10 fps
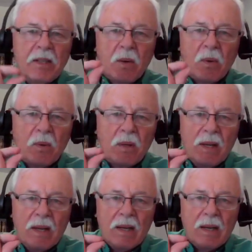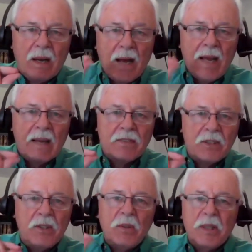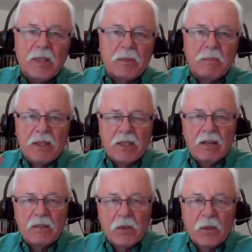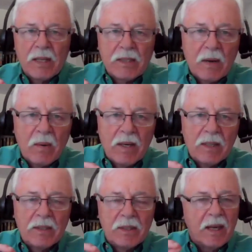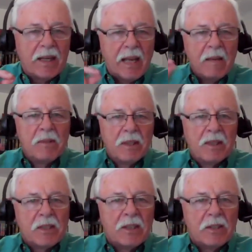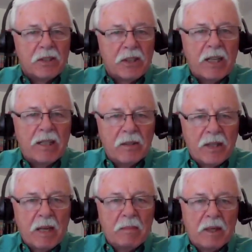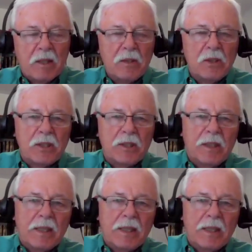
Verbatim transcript: you know, I have to do this myself. So that's how I under I came to this understanding or came conclusion.